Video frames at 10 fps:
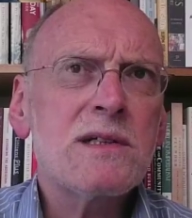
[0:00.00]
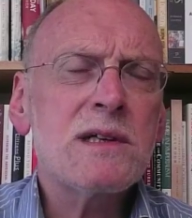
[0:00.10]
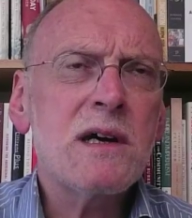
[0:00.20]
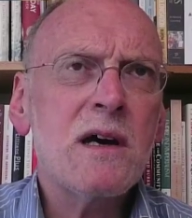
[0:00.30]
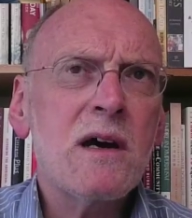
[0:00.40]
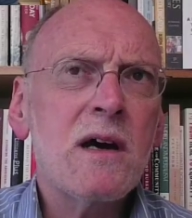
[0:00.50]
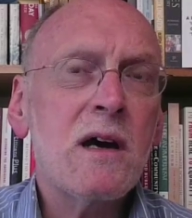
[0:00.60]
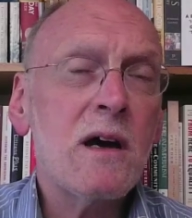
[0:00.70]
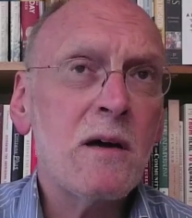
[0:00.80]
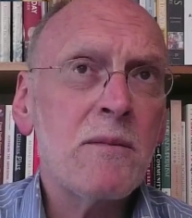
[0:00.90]
that
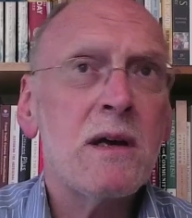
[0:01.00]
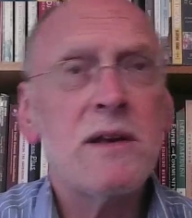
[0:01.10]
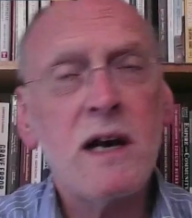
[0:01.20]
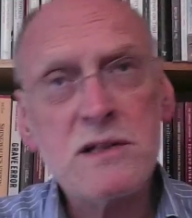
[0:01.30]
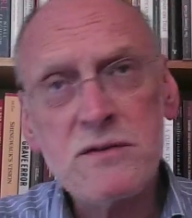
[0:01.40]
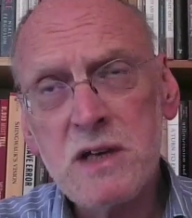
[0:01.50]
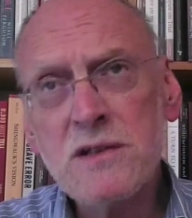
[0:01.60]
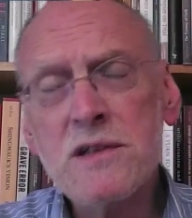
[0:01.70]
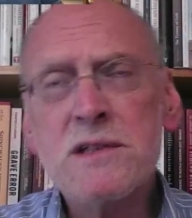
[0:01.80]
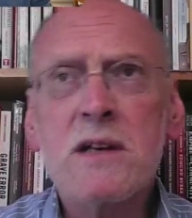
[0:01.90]
in the
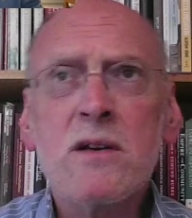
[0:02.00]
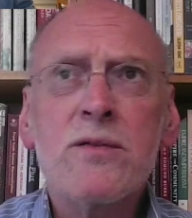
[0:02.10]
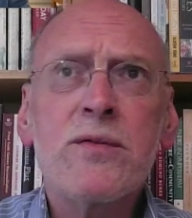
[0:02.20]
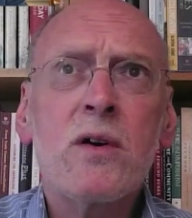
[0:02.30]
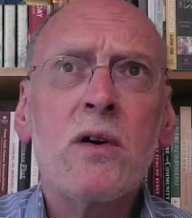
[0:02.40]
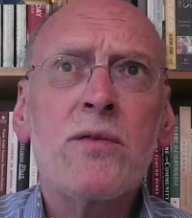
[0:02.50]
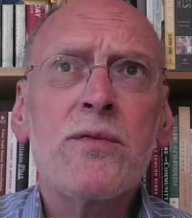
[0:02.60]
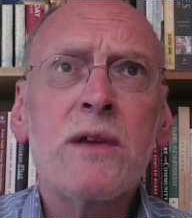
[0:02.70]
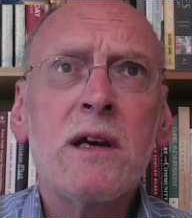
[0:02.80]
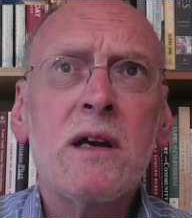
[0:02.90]
eyes of Jesus and
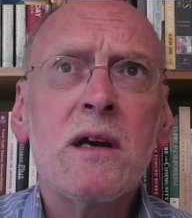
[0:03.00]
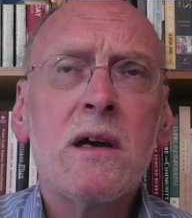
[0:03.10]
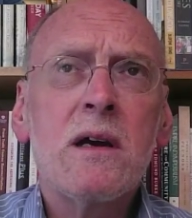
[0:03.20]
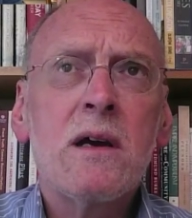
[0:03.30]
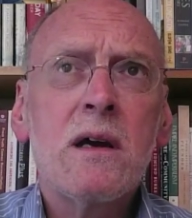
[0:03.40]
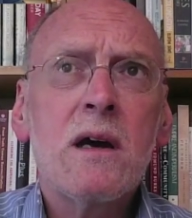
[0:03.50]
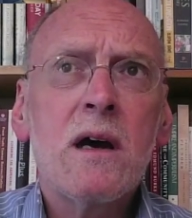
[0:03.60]
of the